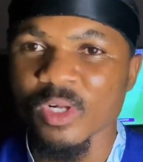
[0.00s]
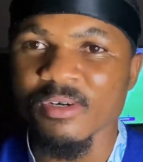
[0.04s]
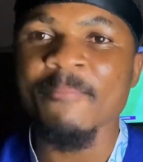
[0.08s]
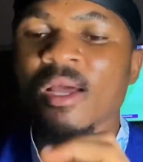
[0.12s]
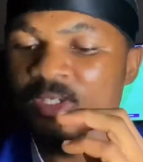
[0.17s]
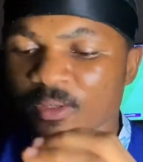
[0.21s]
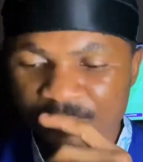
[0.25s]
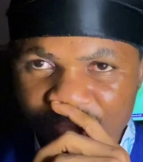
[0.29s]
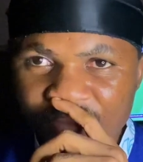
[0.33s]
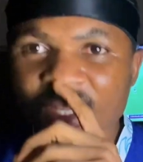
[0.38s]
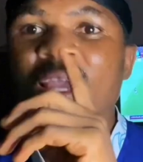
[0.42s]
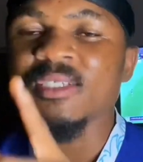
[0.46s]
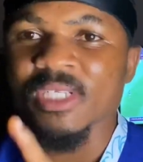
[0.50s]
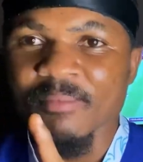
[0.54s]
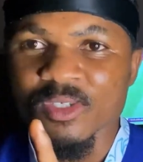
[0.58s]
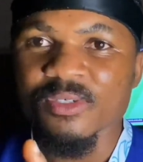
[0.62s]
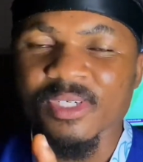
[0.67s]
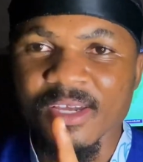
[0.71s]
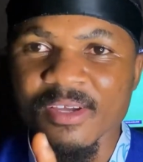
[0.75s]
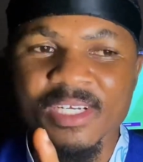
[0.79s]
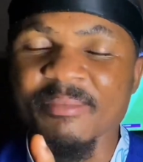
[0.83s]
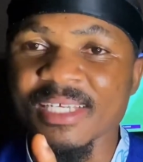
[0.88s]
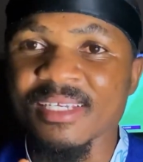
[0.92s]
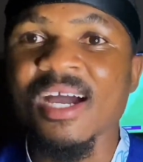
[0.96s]
we are not
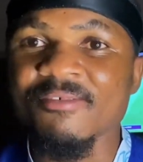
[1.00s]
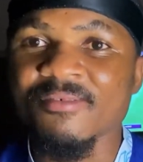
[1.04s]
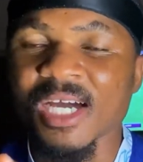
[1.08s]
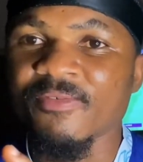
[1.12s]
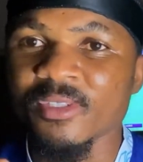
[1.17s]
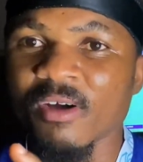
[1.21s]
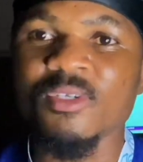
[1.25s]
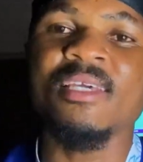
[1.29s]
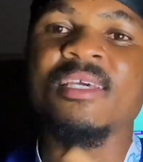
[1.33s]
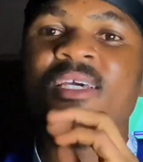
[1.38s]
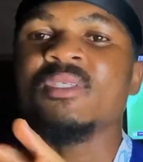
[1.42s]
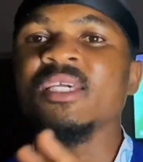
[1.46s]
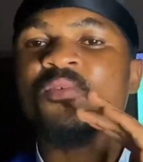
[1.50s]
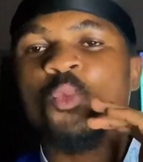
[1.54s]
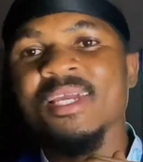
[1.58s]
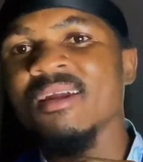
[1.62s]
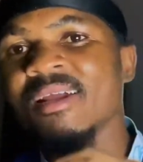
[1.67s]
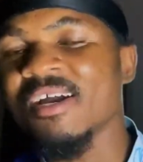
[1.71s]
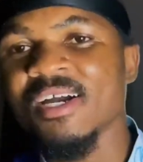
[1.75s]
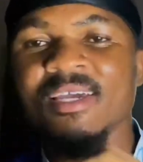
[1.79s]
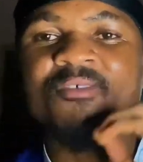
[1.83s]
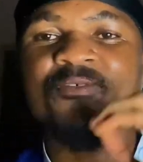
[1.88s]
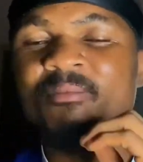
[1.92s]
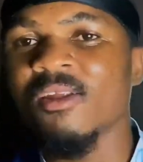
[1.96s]
giving up.
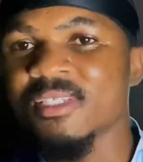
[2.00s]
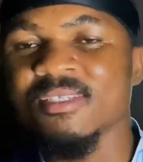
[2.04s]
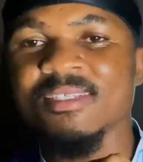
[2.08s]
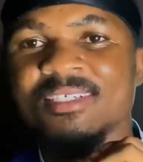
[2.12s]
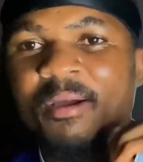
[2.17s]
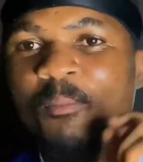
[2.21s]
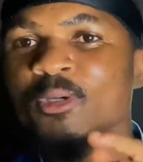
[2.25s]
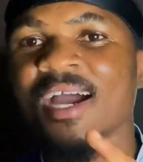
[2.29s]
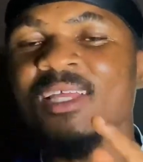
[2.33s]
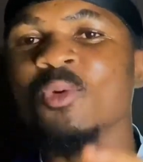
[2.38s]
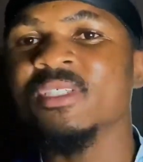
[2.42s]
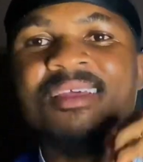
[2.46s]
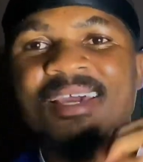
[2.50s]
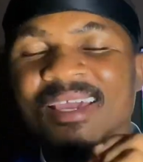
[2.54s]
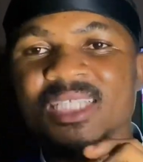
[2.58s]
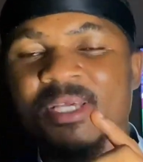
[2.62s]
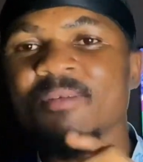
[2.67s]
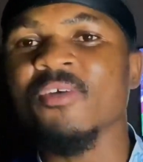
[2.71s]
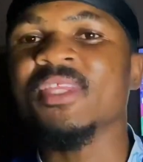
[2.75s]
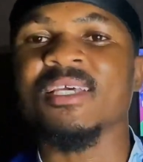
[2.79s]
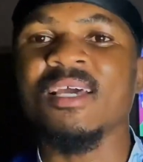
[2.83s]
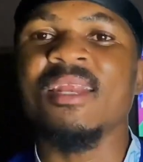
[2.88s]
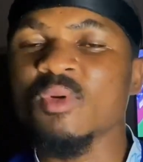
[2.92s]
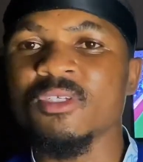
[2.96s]
We are
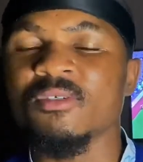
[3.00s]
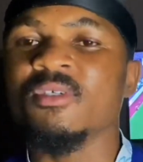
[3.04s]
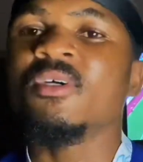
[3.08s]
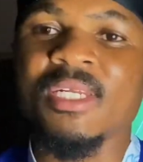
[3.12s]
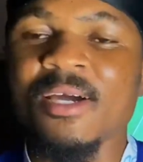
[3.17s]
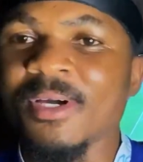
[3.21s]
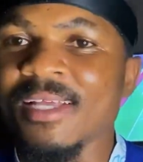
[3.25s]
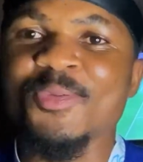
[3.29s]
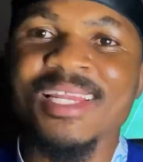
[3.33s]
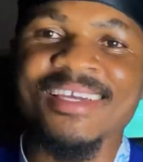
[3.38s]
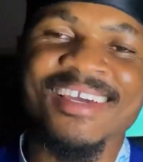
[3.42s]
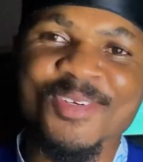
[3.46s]
not giving up.